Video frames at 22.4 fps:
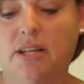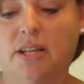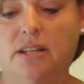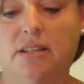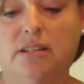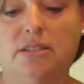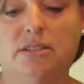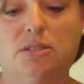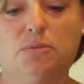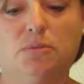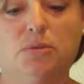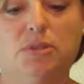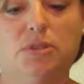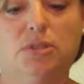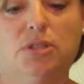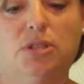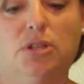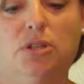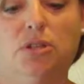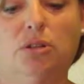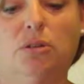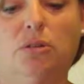This one
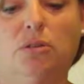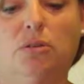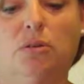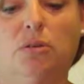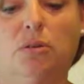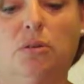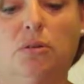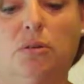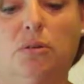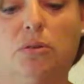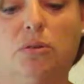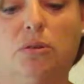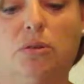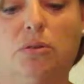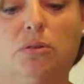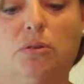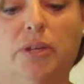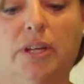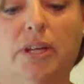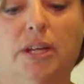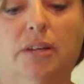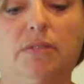too, new
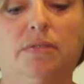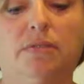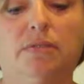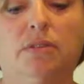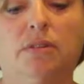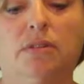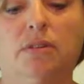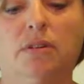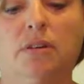leaf,